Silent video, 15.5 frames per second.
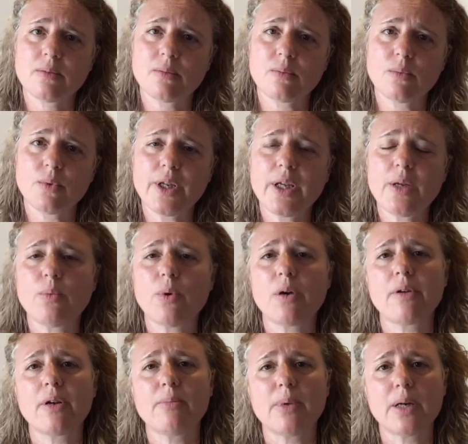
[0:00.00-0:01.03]
what are you
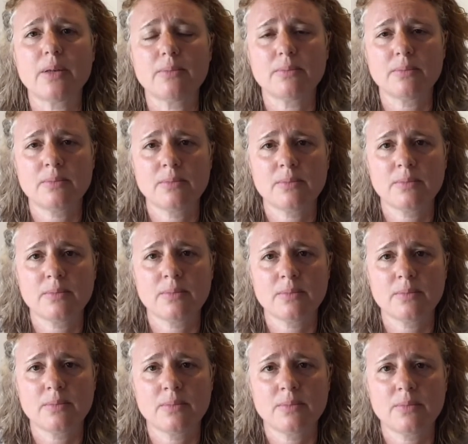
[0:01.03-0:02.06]
worried about?
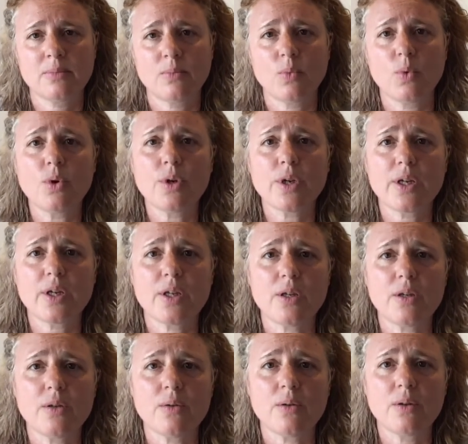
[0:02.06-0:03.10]
What are
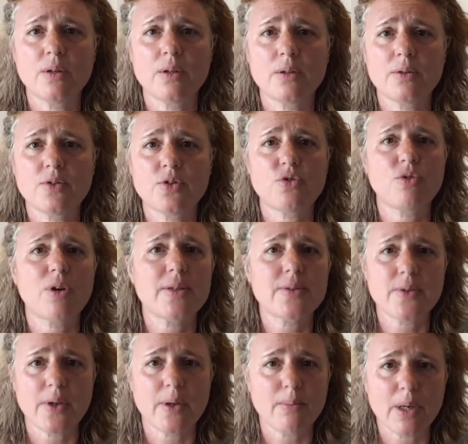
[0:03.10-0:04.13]
you
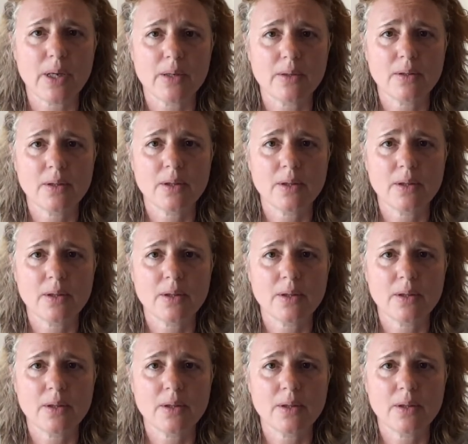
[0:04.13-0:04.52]
stressing about?